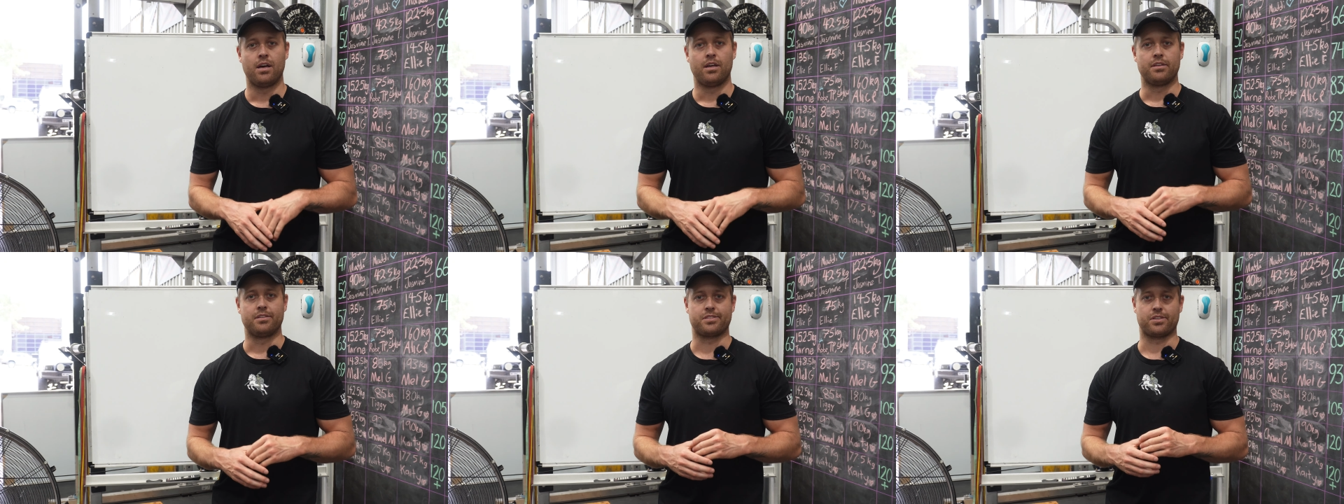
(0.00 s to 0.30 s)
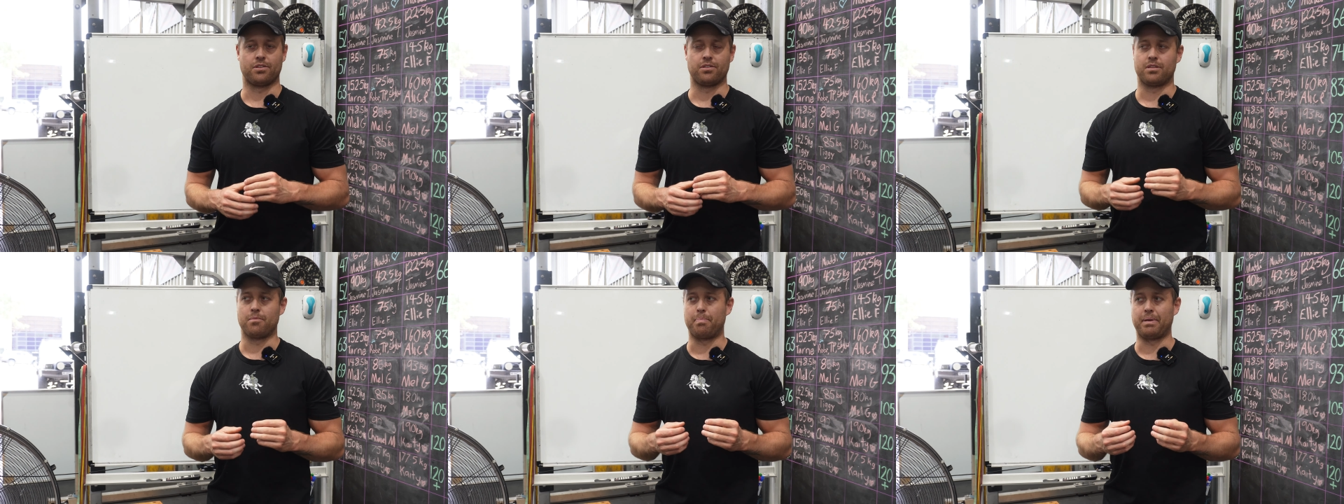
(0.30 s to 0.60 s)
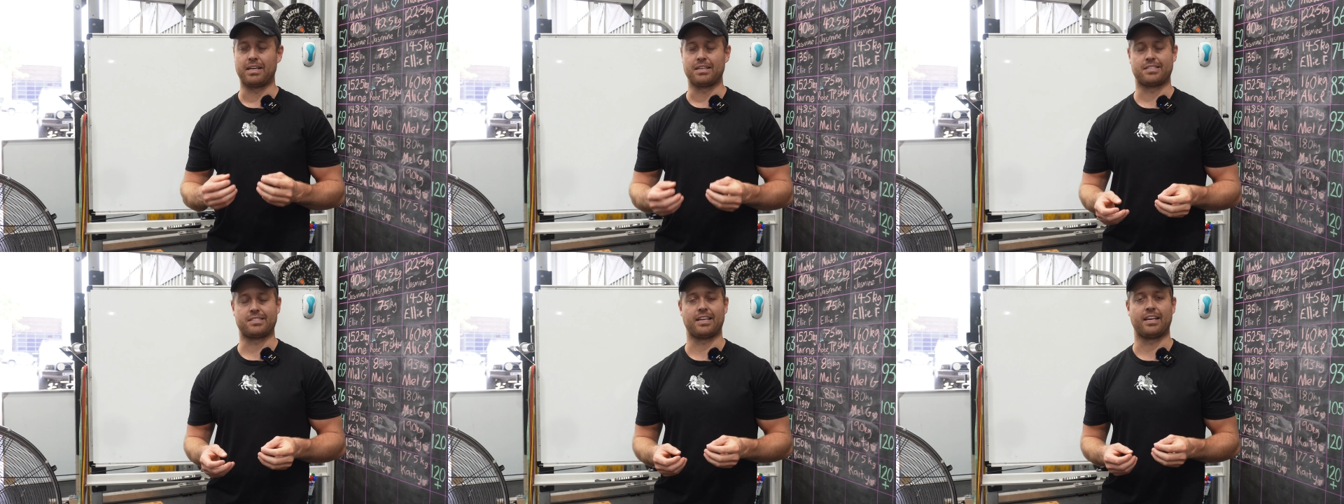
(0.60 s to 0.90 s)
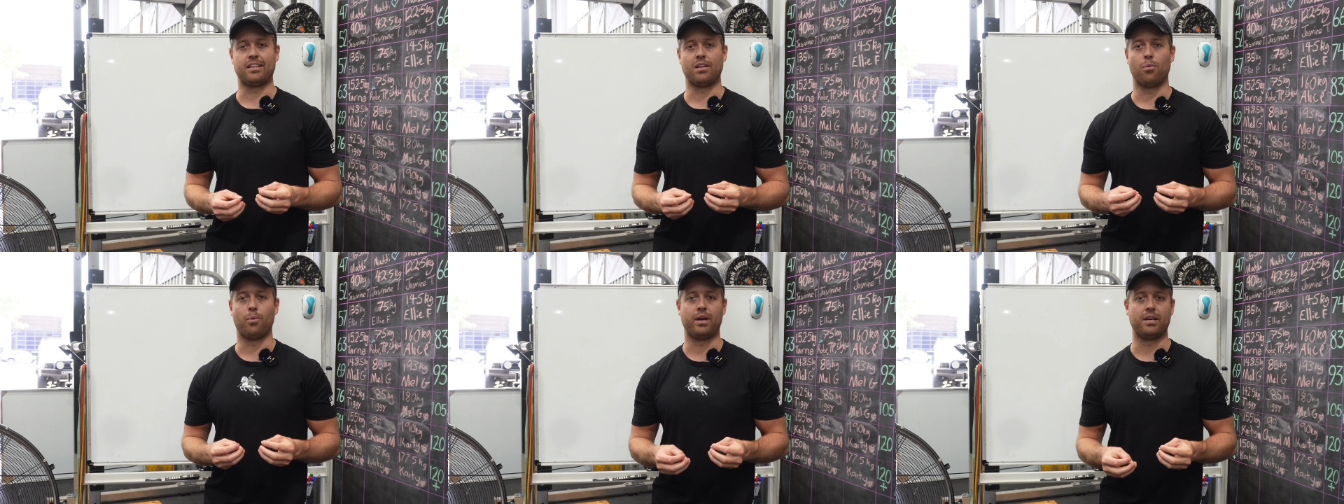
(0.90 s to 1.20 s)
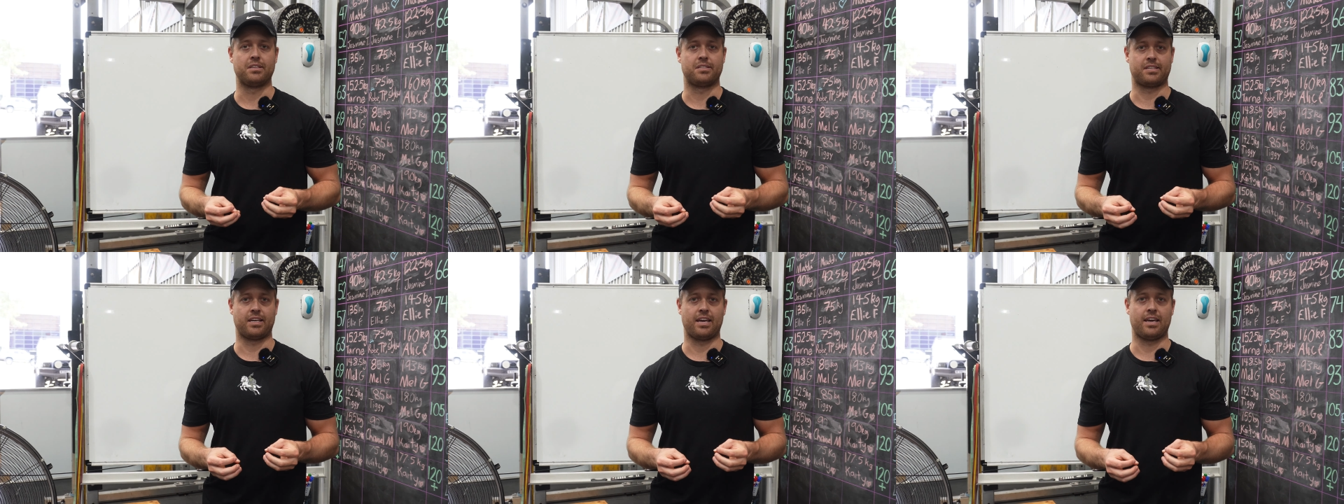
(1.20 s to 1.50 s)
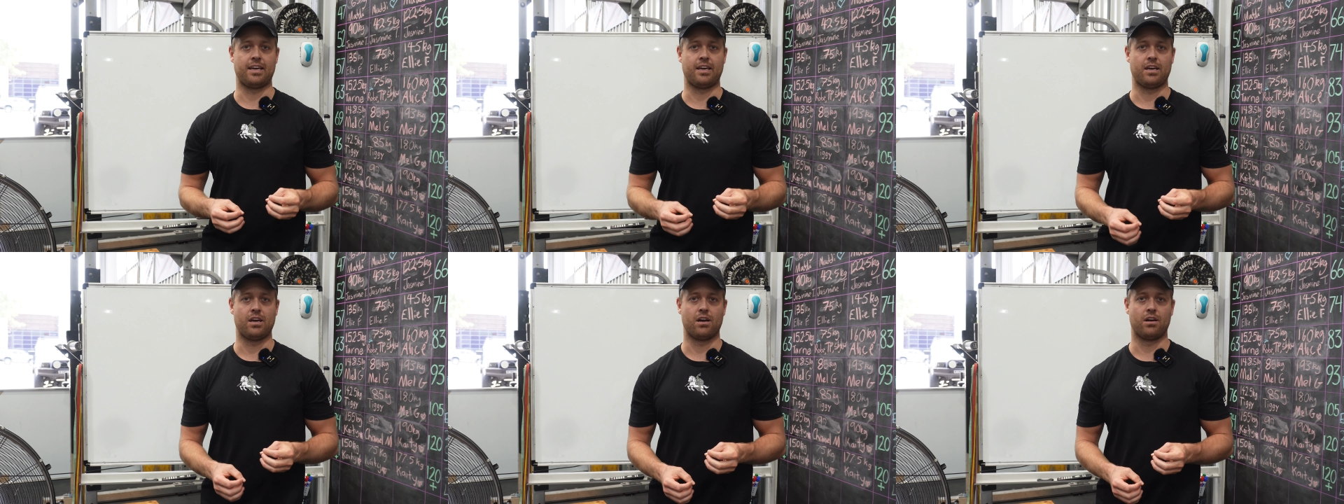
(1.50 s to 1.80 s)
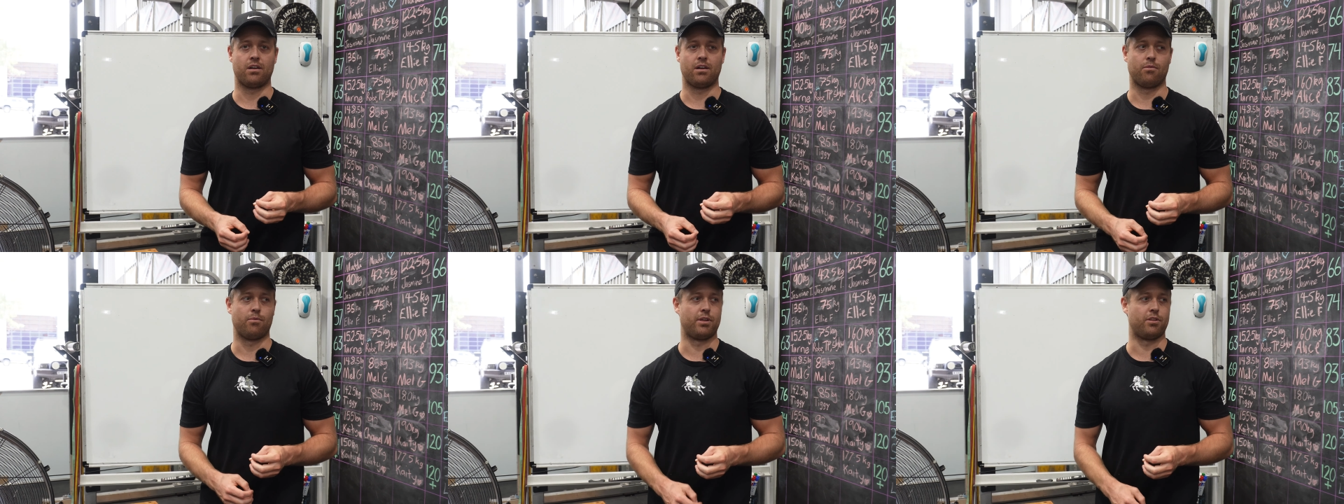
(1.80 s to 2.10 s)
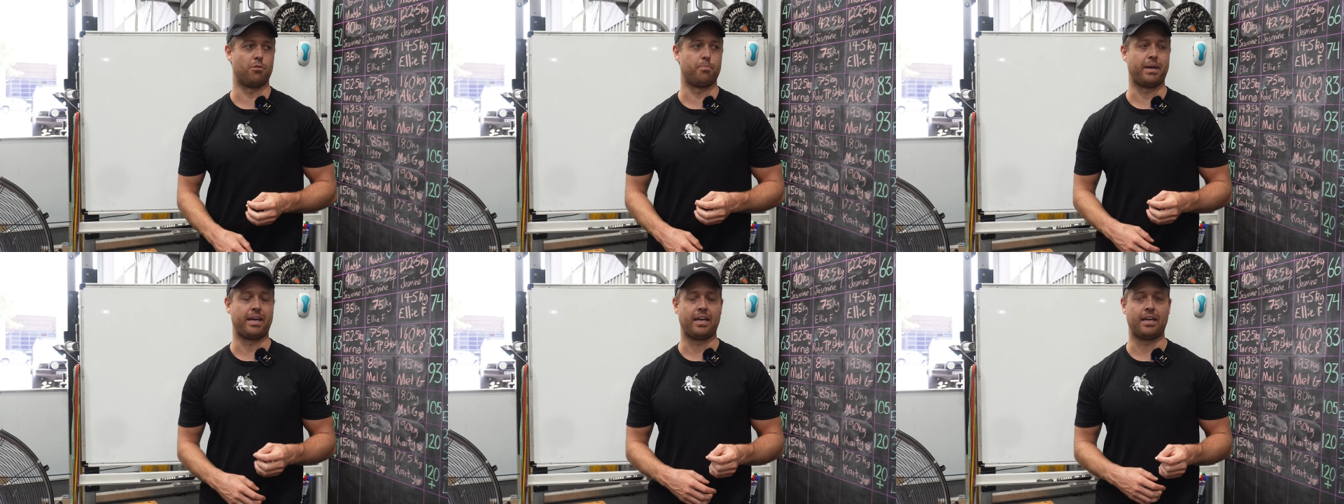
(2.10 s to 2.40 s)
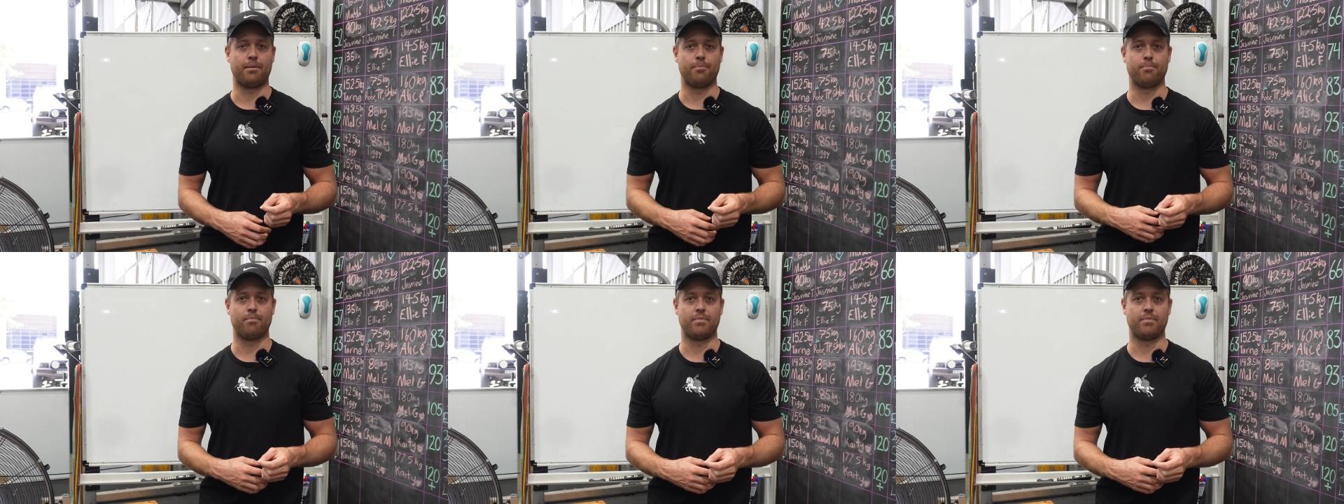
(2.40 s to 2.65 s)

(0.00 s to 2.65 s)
So the biggest thing that we see, whether it be